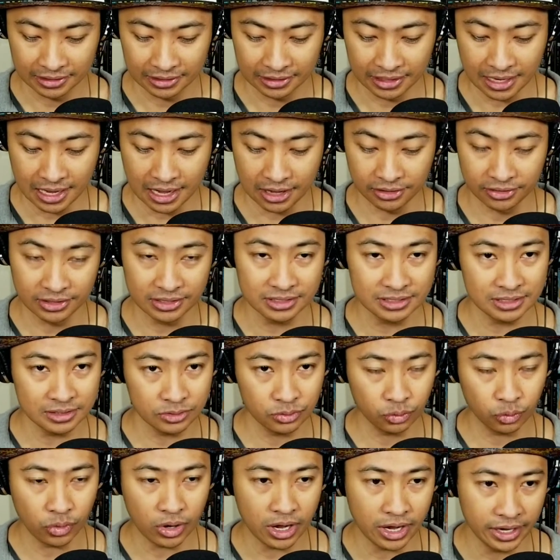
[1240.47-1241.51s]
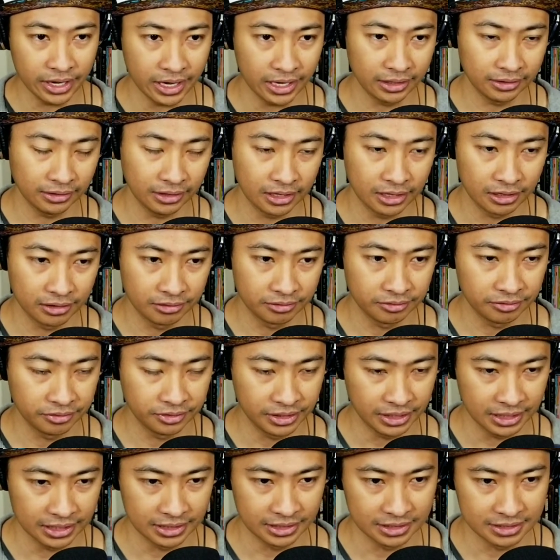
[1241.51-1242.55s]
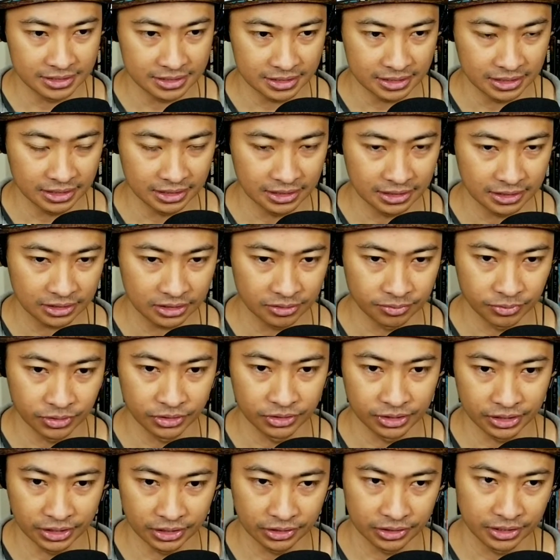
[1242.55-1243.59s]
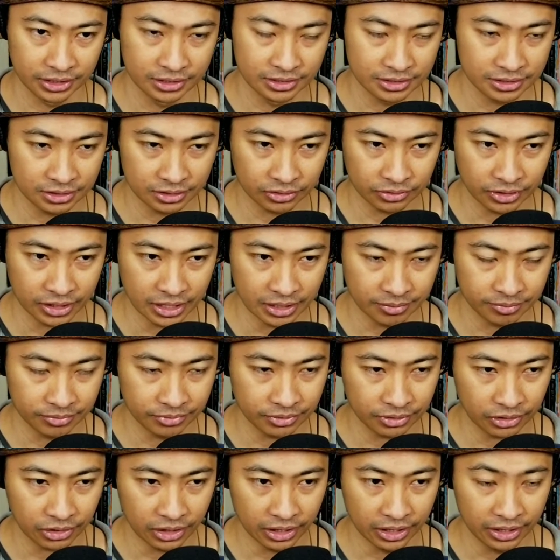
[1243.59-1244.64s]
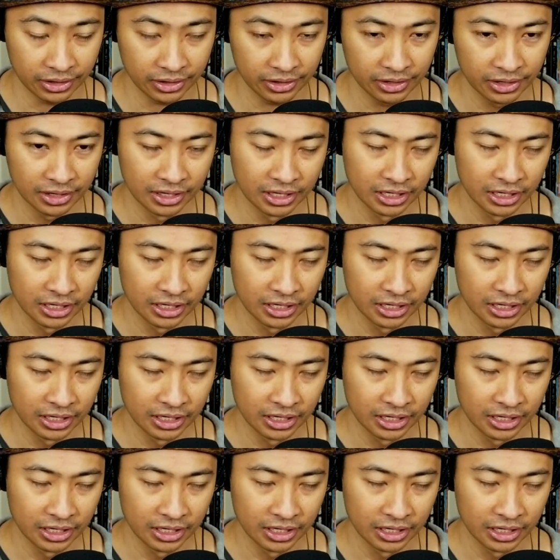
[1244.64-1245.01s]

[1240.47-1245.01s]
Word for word: Now, this is why I love the E D C community on Instagram, right?